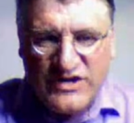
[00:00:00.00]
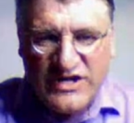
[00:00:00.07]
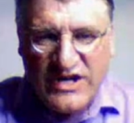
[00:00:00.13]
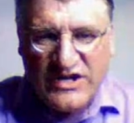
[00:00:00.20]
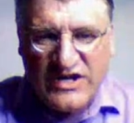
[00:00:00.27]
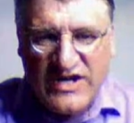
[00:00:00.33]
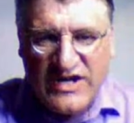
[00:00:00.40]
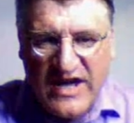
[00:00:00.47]
we
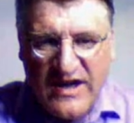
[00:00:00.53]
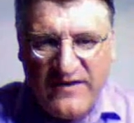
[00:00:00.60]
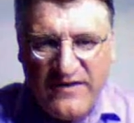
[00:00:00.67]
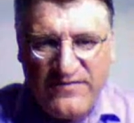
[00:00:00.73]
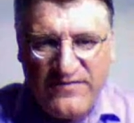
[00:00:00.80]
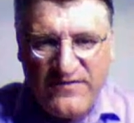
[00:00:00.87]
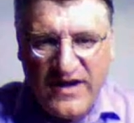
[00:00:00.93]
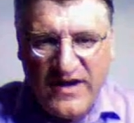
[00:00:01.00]
change
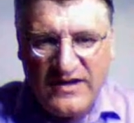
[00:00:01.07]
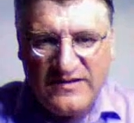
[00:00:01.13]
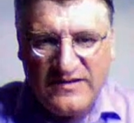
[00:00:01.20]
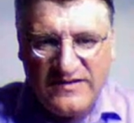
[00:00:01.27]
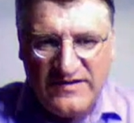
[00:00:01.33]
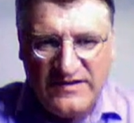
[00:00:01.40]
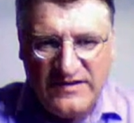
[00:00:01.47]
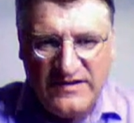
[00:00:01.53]
f
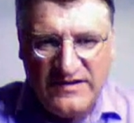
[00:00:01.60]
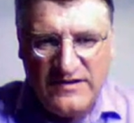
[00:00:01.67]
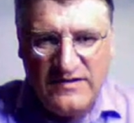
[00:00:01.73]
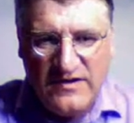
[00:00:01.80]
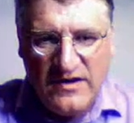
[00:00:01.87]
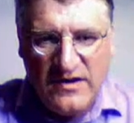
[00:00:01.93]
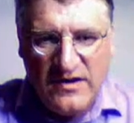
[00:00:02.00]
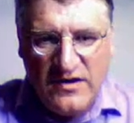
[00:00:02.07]
and
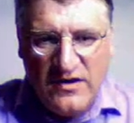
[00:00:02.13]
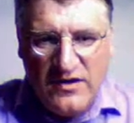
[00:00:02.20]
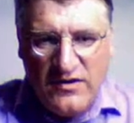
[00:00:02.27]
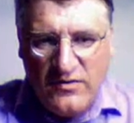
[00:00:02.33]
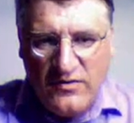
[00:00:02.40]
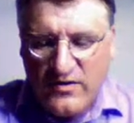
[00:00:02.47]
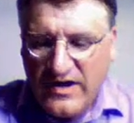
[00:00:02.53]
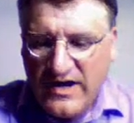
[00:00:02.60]
t,
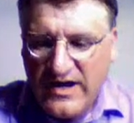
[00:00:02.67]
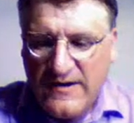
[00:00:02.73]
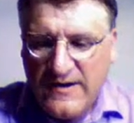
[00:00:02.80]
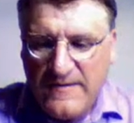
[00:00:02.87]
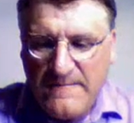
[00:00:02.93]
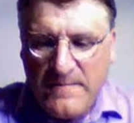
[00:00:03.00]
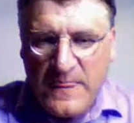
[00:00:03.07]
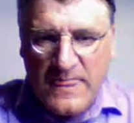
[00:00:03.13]

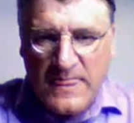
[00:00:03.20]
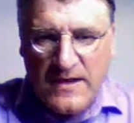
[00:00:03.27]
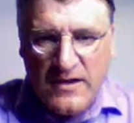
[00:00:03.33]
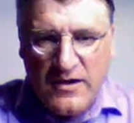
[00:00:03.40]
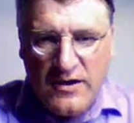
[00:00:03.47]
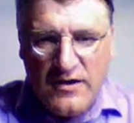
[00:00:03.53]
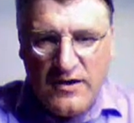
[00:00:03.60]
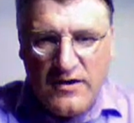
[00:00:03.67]
okay,
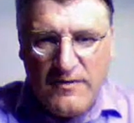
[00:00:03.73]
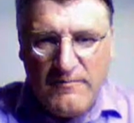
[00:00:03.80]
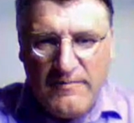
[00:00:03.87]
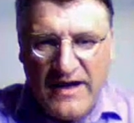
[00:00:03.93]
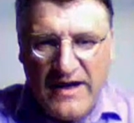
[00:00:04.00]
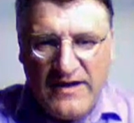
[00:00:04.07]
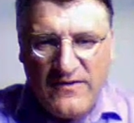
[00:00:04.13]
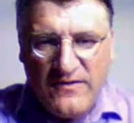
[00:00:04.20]

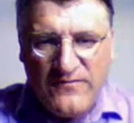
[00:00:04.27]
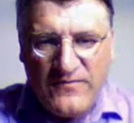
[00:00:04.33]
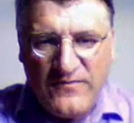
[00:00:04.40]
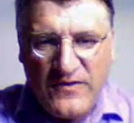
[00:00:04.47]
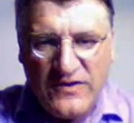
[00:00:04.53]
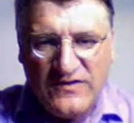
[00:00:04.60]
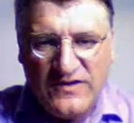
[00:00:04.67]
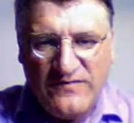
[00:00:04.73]
by
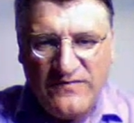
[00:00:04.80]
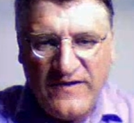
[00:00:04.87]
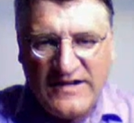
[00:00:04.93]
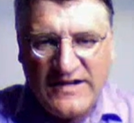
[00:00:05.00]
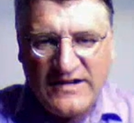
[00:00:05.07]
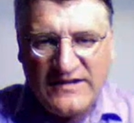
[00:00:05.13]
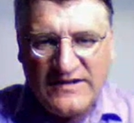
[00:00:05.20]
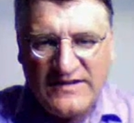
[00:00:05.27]
first
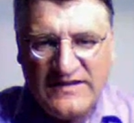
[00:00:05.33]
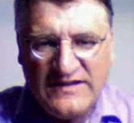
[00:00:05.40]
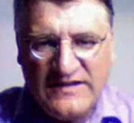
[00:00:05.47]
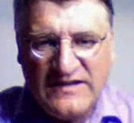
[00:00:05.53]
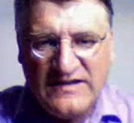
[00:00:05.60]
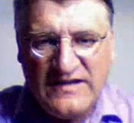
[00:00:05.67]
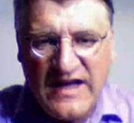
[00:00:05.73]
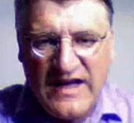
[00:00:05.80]
defining
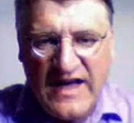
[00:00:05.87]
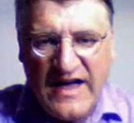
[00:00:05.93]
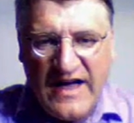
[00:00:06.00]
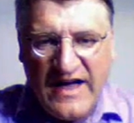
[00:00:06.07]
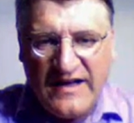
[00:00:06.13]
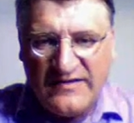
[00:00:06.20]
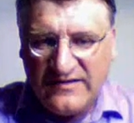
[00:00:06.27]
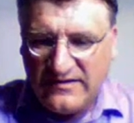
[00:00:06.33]
t
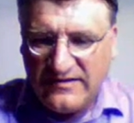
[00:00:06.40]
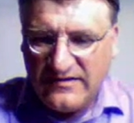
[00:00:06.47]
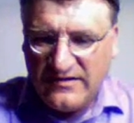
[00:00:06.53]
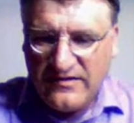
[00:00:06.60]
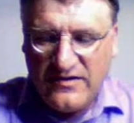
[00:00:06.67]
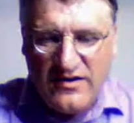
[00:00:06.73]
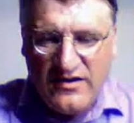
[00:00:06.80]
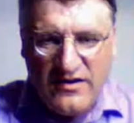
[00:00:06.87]
as,
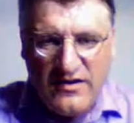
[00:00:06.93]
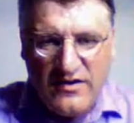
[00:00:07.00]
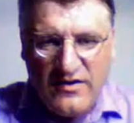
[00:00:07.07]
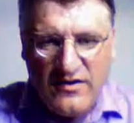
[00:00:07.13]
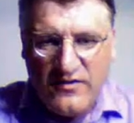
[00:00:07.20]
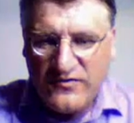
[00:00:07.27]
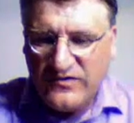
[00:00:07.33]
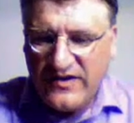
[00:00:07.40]

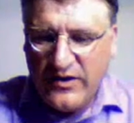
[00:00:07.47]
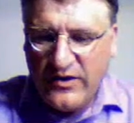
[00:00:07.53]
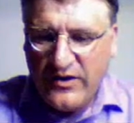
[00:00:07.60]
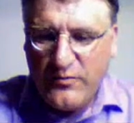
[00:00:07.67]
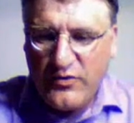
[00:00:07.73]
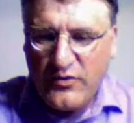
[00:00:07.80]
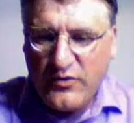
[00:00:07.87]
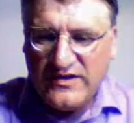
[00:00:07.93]
say,
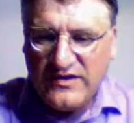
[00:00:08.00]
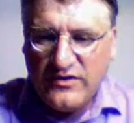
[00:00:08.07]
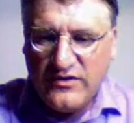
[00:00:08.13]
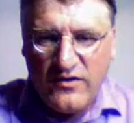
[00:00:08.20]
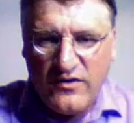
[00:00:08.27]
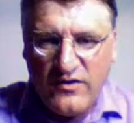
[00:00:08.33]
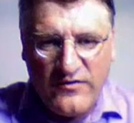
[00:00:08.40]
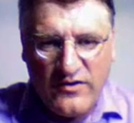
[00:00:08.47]

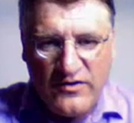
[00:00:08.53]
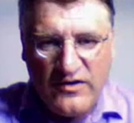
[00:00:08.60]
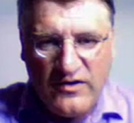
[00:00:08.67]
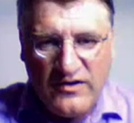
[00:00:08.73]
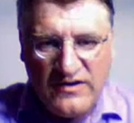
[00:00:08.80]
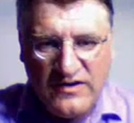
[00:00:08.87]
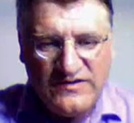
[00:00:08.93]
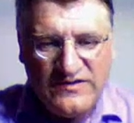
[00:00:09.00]
operating
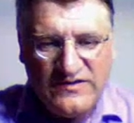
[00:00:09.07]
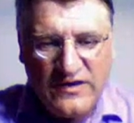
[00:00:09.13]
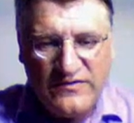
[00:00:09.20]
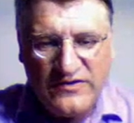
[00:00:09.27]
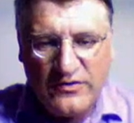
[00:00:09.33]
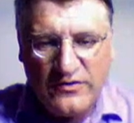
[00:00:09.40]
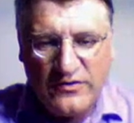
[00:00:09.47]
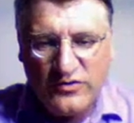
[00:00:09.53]
over, instead
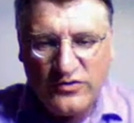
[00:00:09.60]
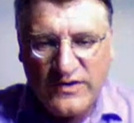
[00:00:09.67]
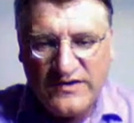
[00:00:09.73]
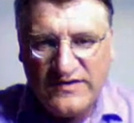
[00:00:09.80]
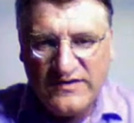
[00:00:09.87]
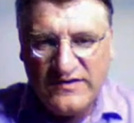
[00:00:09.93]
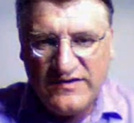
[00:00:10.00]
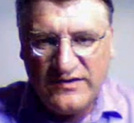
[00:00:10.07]
of 0,
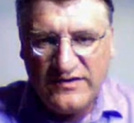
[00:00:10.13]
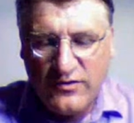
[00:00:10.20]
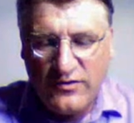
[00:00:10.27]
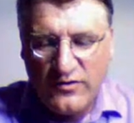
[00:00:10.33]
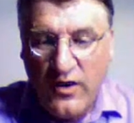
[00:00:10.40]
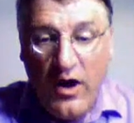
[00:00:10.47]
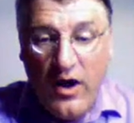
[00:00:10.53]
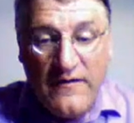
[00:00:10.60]
20,
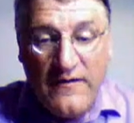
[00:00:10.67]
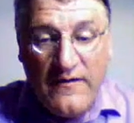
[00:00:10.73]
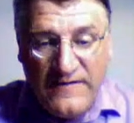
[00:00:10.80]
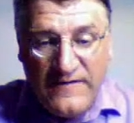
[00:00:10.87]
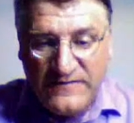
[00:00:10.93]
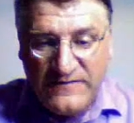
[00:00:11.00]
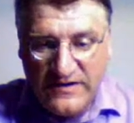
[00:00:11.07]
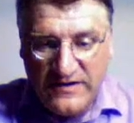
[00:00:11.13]
0,
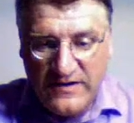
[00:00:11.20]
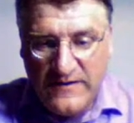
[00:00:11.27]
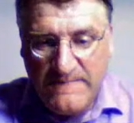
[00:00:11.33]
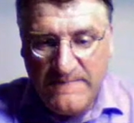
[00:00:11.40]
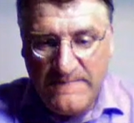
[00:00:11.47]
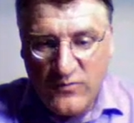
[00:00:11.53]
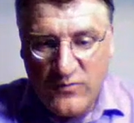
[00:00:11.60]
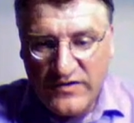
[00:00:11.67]

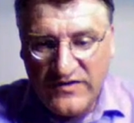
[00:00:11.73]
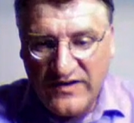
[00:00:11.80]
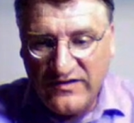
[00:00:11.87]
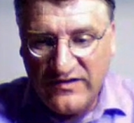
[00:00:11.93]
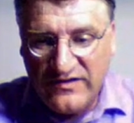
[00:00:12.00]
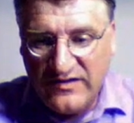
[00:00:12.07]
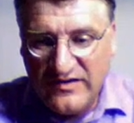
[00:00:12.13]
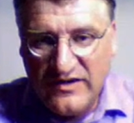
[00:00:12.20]
50 or
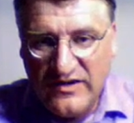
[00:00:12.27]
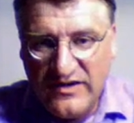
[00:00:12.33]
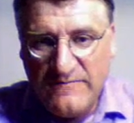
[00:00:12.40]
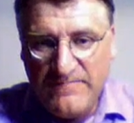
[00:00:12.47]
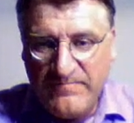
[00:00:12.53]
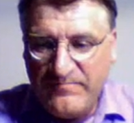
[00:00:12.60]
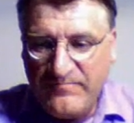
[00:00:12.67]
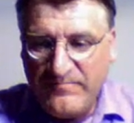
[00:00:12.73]

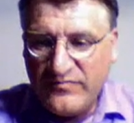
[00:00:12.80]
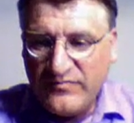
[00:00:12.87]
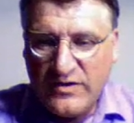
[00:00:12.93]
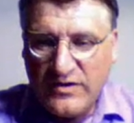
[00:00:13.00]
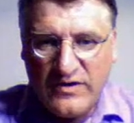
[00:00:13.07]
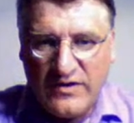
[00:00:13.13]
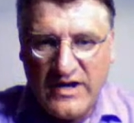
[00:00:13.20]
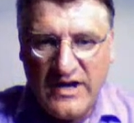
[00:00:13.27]
60,
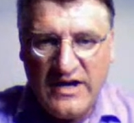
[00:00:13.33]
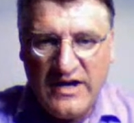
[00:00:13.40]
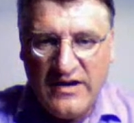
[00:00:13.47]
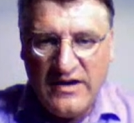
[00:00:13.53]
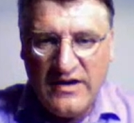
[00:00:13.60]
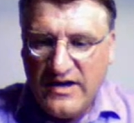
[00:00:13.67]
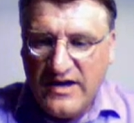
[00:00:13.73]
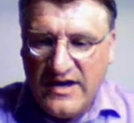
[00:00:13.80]

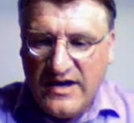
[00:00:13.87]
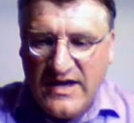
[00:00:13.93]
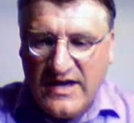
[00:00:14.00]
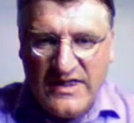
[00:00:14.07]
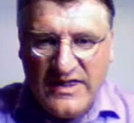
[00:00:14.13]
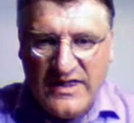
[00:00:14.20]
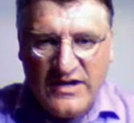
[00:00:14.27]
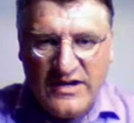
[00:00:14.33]
okay,
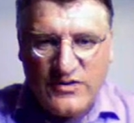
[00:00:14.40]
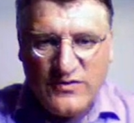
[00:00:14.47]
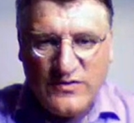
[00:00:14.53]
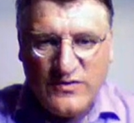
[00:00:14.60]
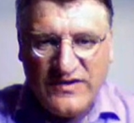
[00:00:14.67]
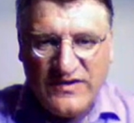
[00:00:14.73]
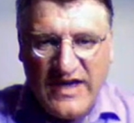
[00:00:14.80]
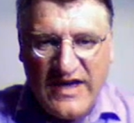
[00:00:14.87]
and then
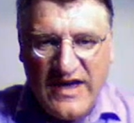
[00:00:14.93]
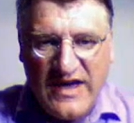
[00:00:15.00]
choosing